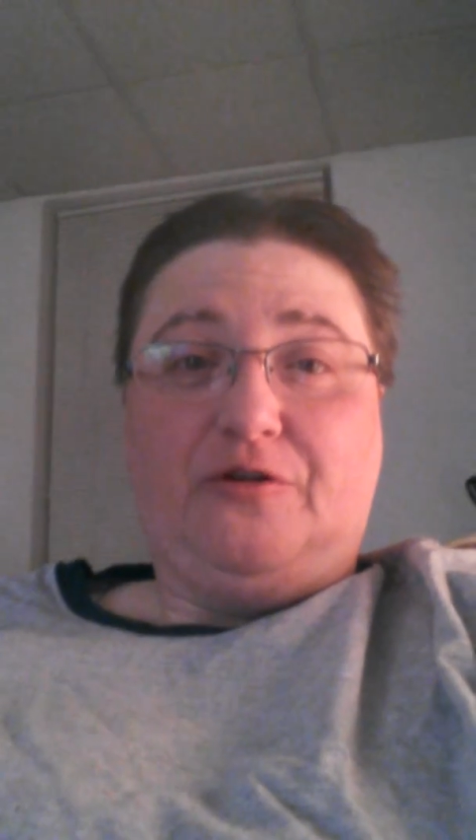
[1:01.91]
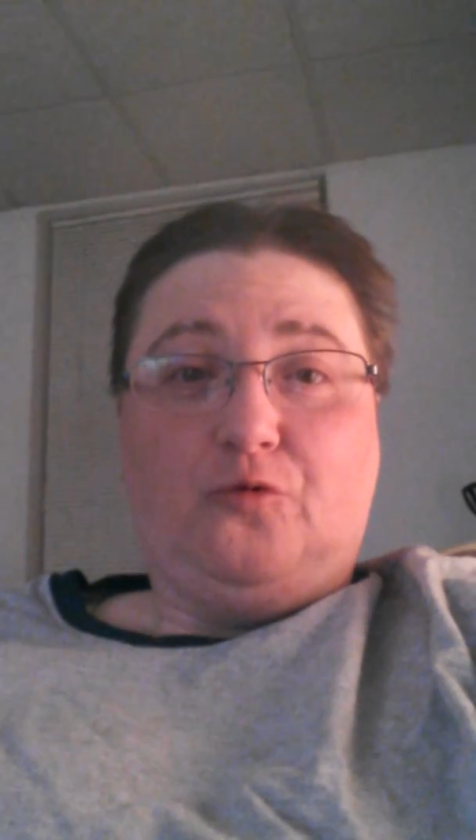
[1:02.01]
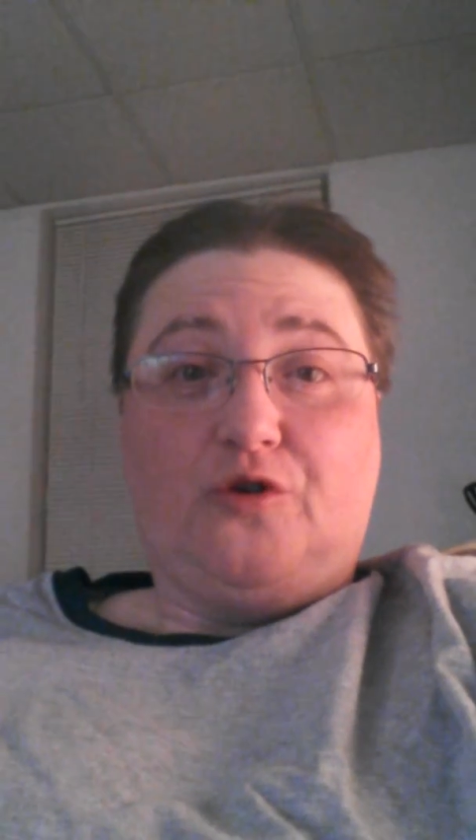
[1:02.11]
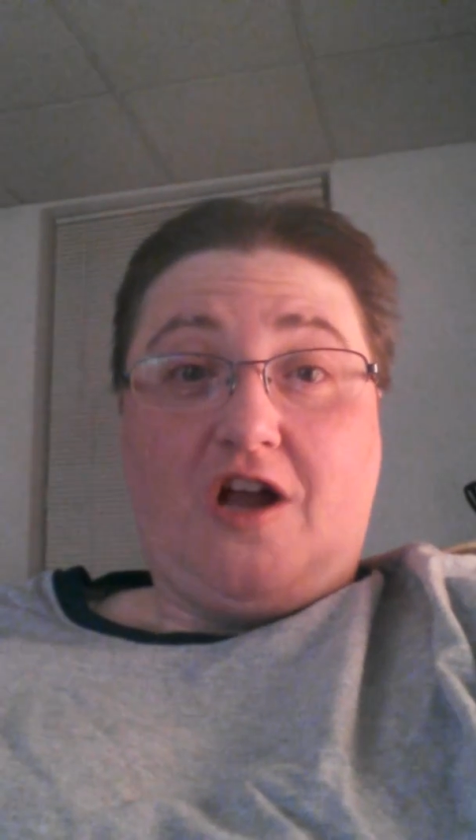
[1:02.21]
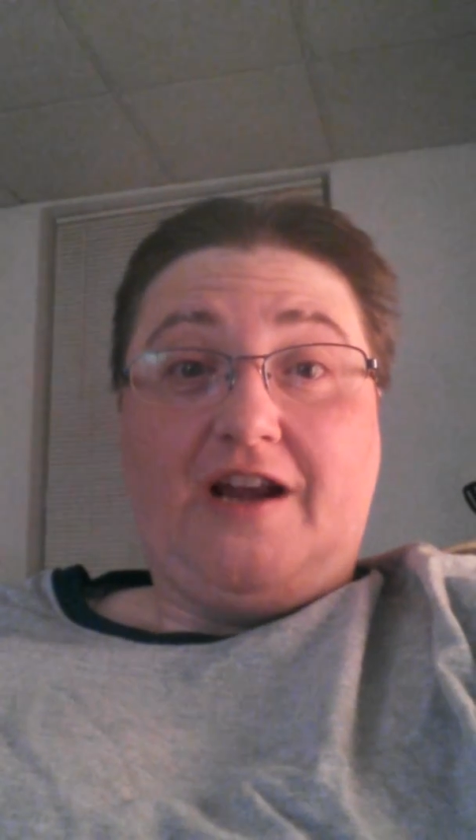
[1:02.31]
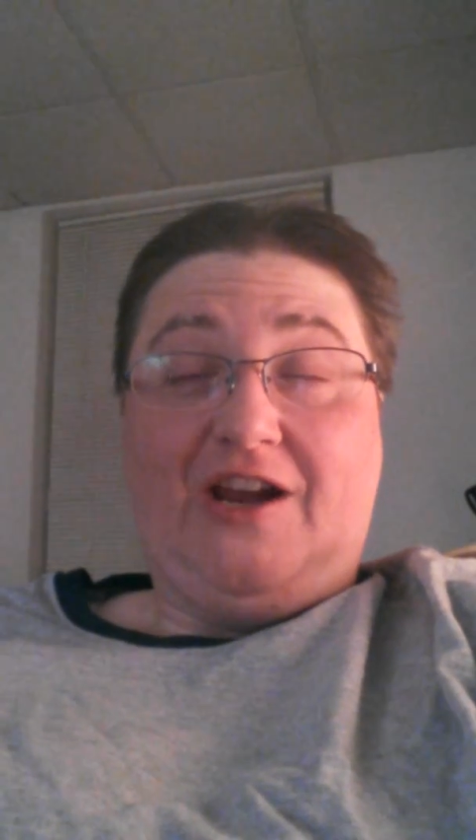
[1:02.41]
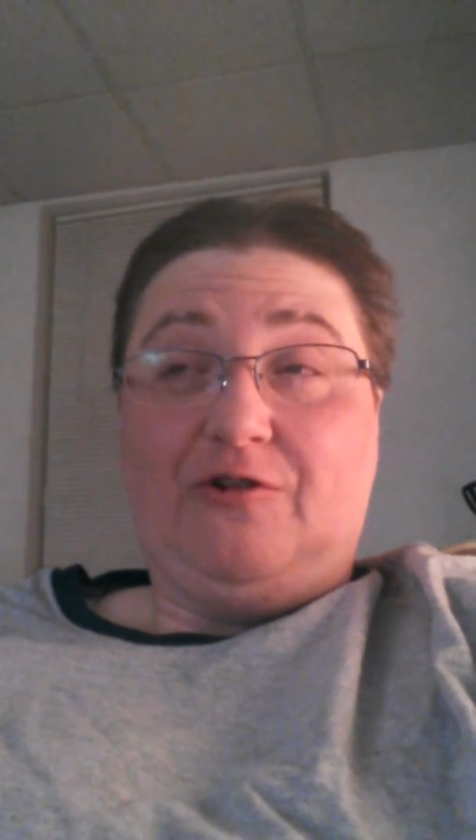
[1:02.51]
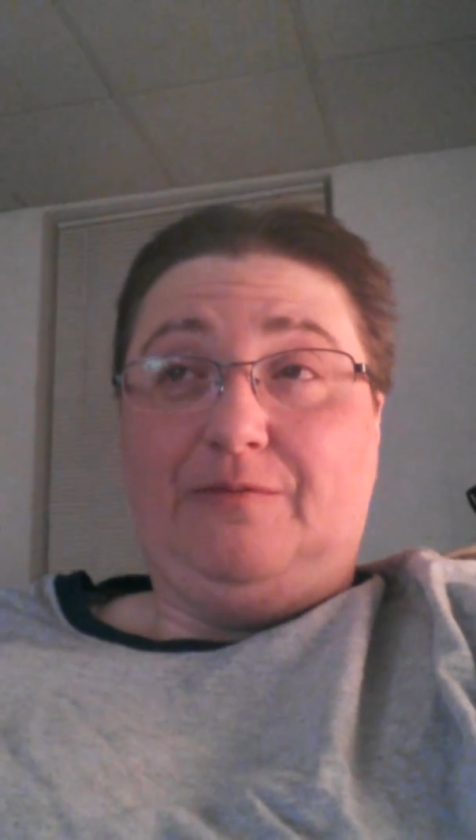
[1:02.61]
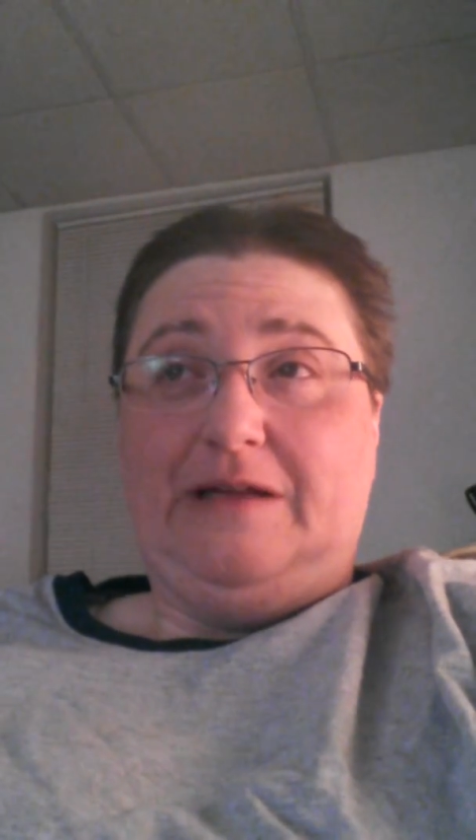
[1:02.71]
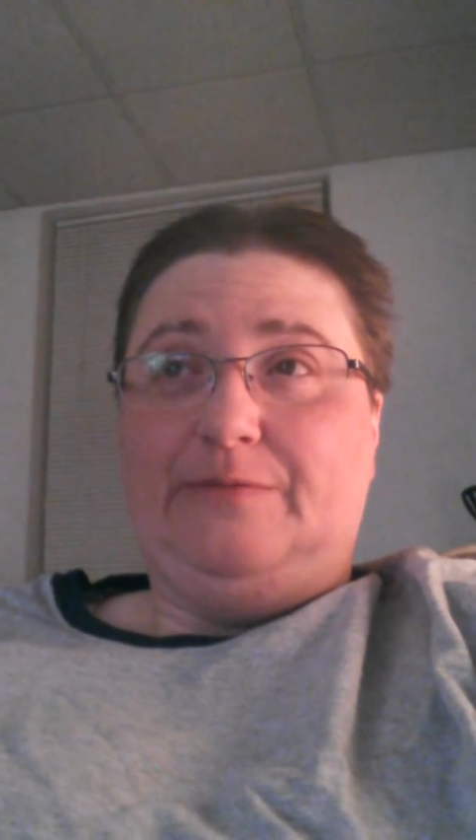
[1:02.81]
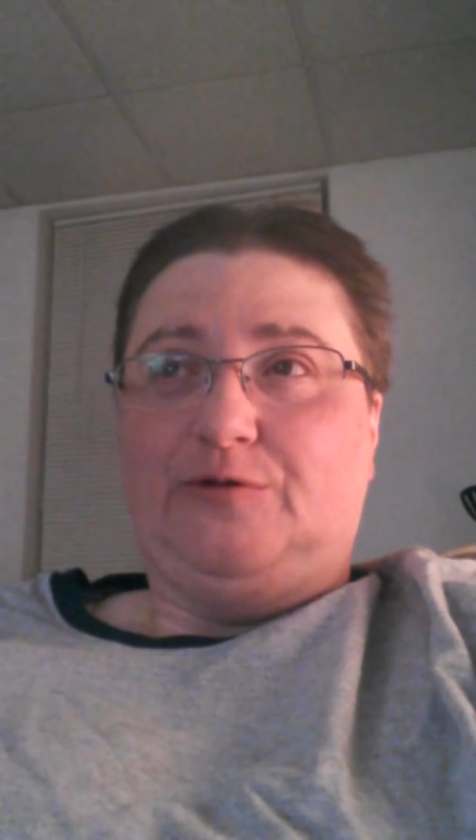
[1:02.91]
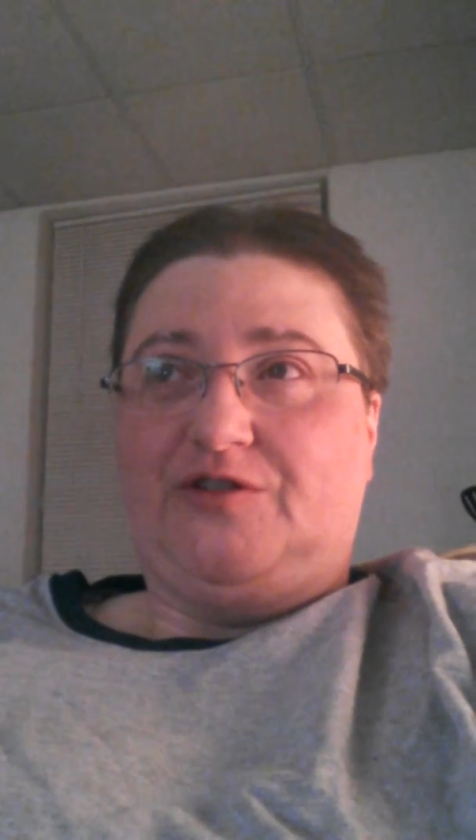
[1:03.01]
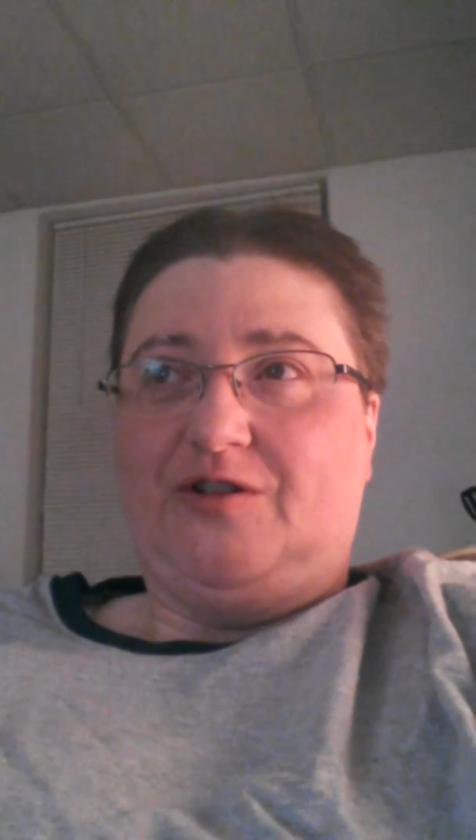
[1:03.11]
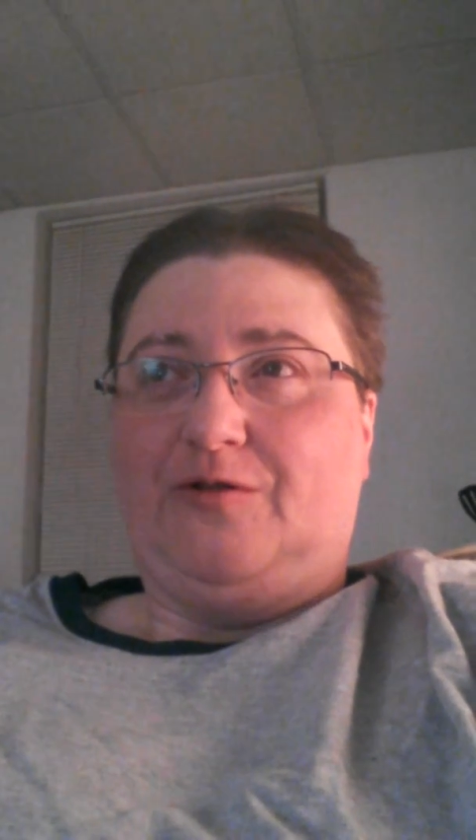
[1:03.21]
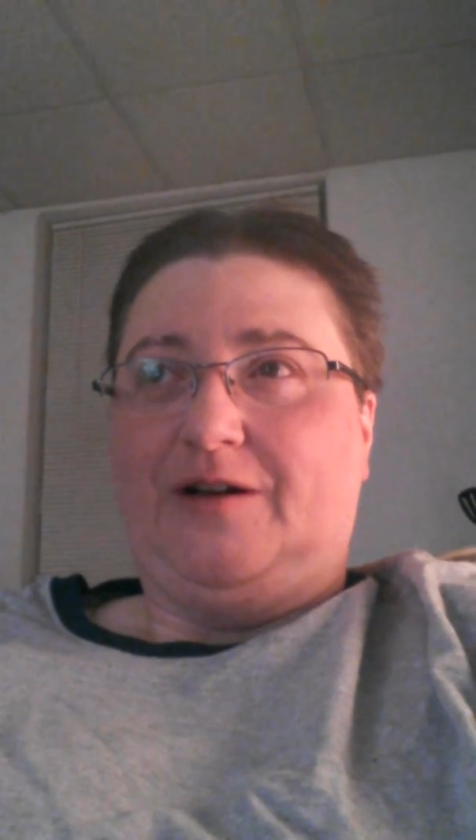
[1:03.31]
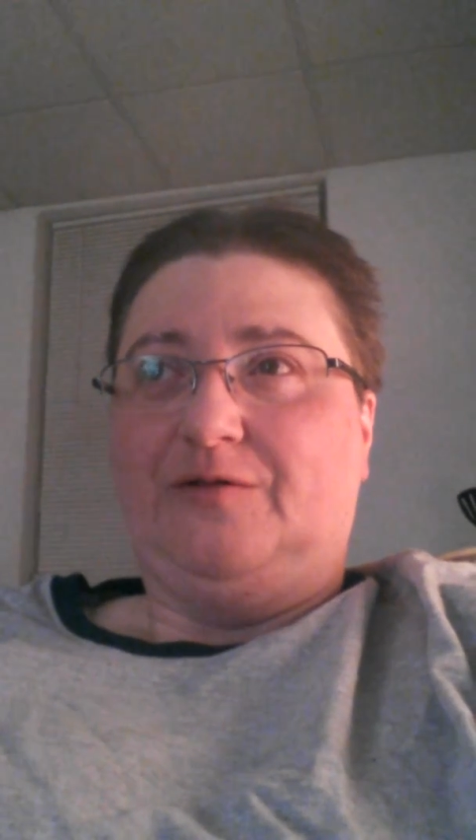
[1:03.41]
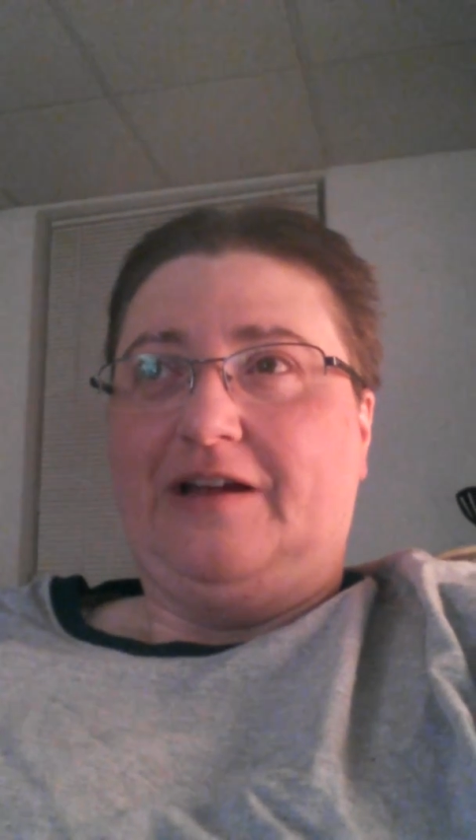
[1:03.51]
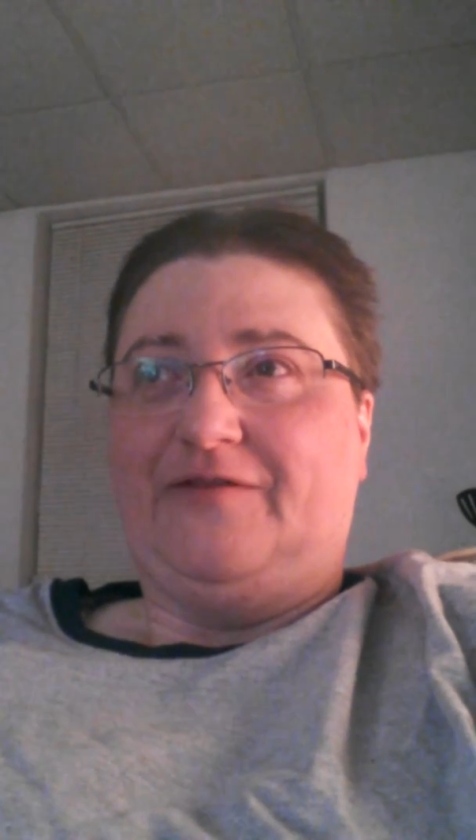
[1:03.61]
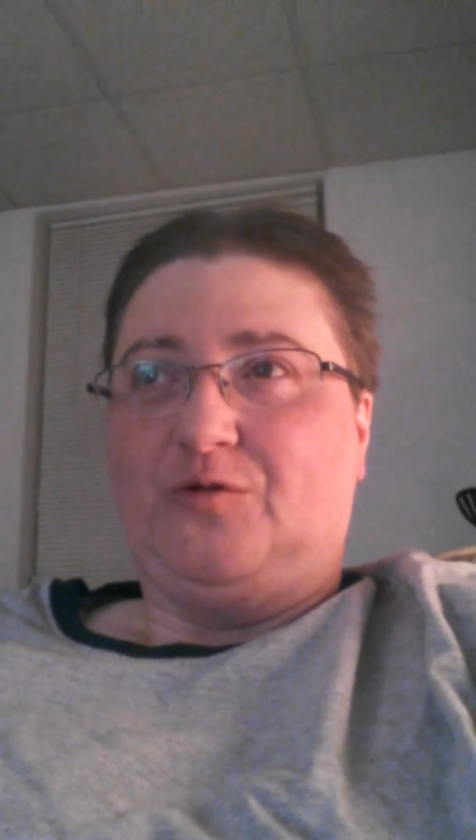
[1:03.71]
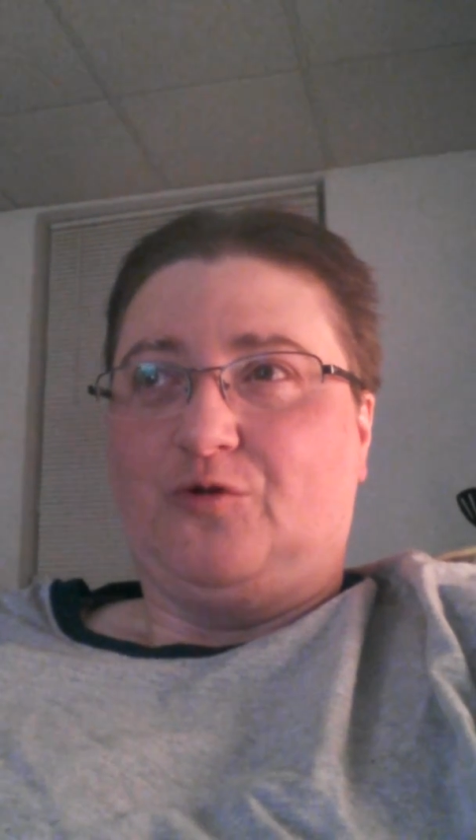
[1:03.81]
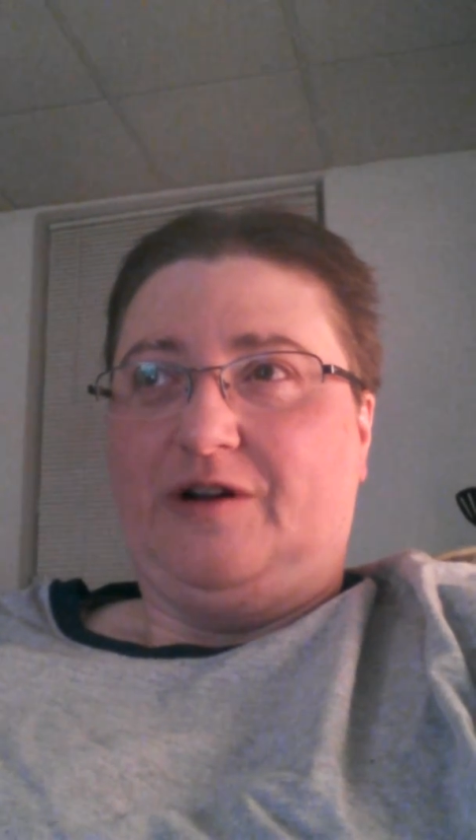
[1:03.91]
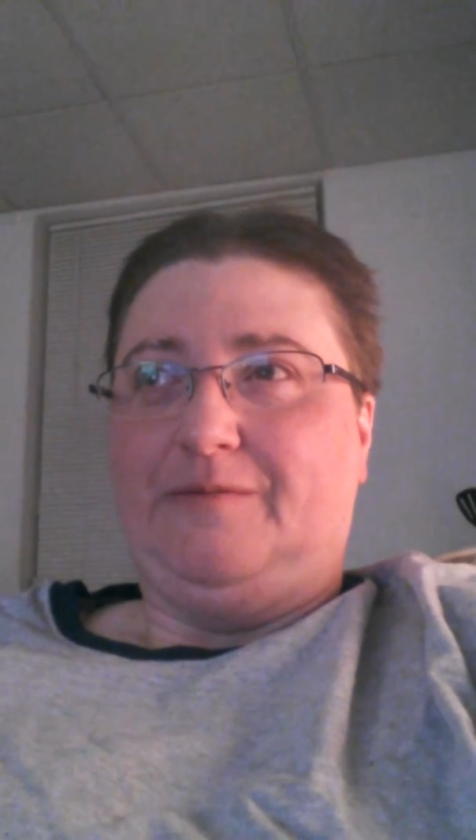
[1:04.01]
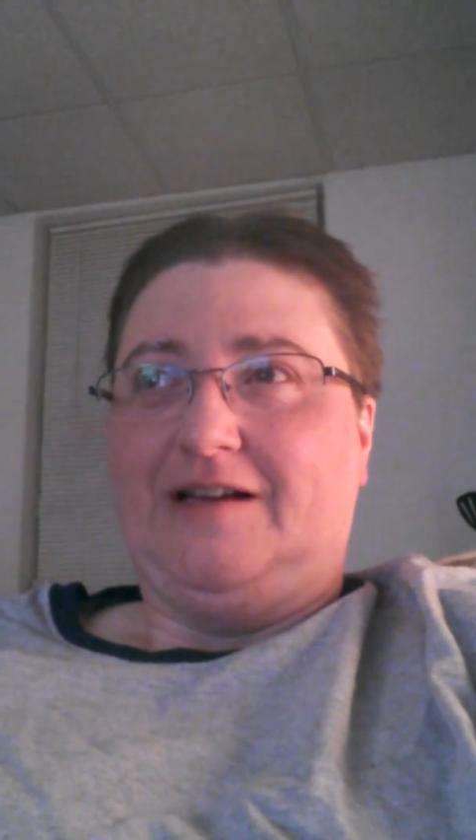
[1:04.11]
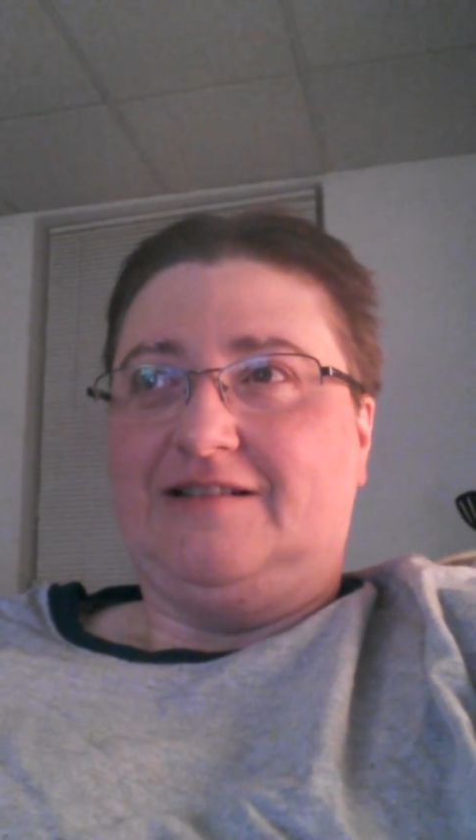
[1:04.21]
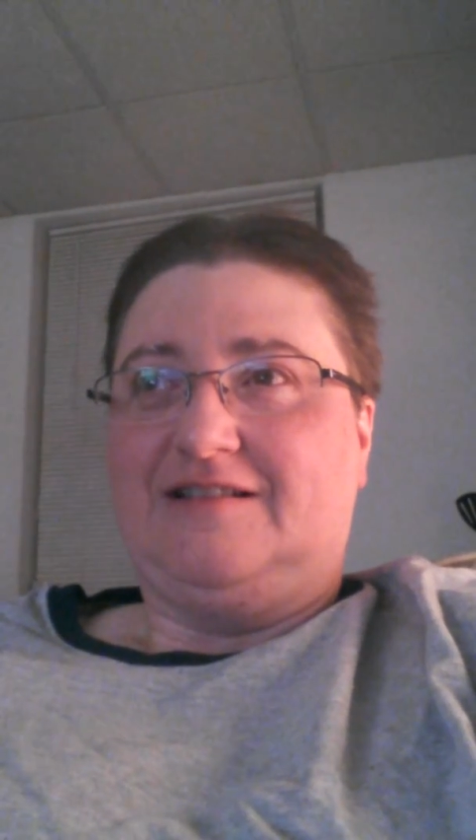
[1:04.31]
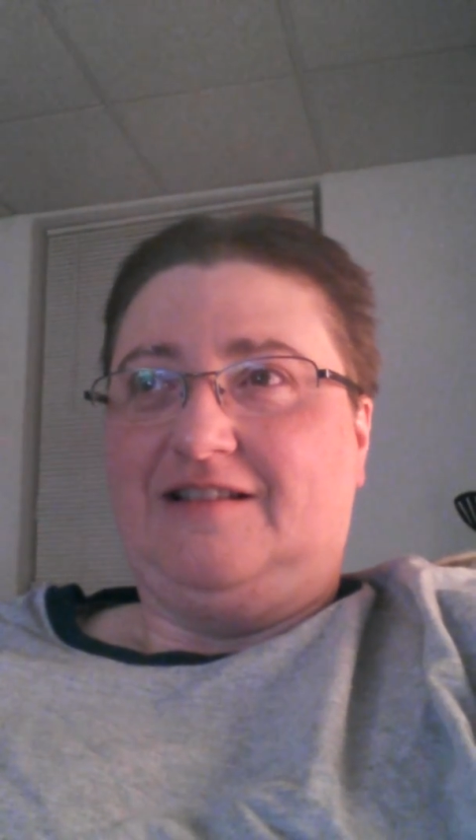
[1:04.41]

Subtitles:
we're not hairy people, so I don't have to worry about,